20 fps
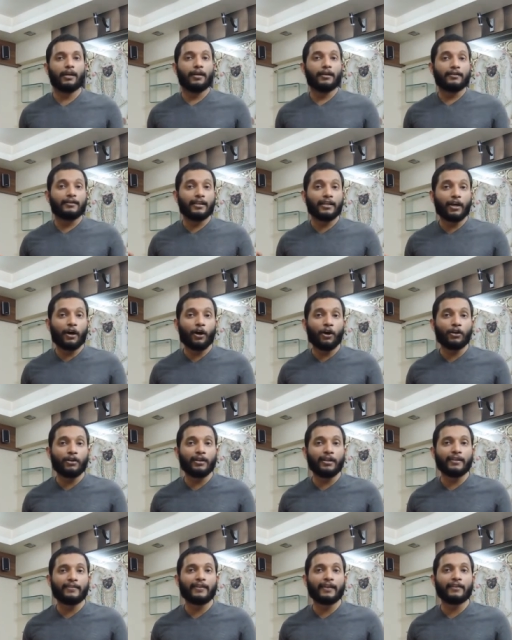The only
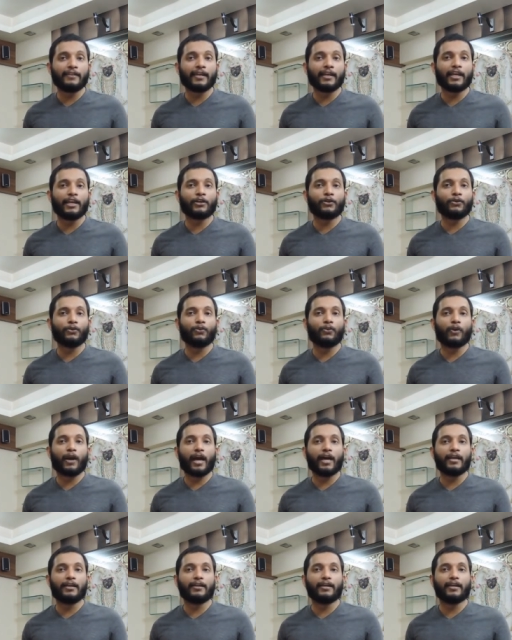thing they can do
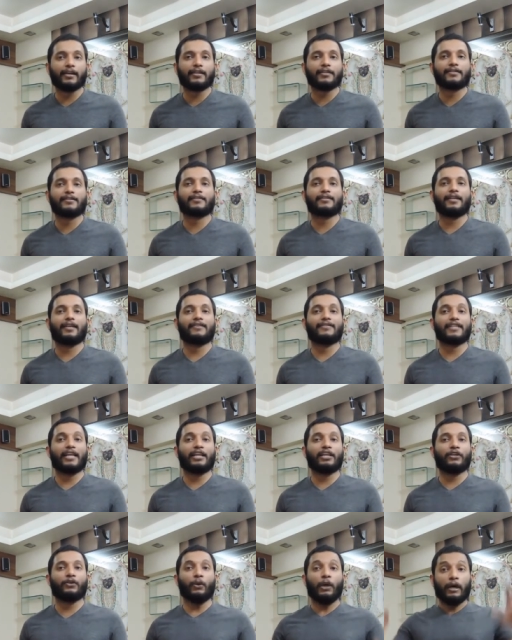right is send
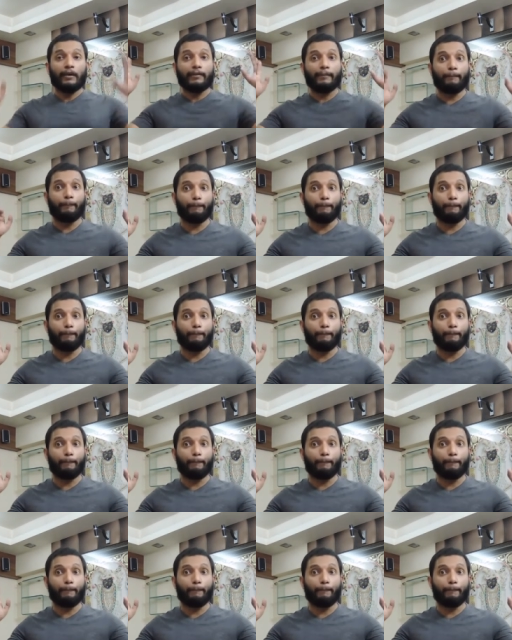you the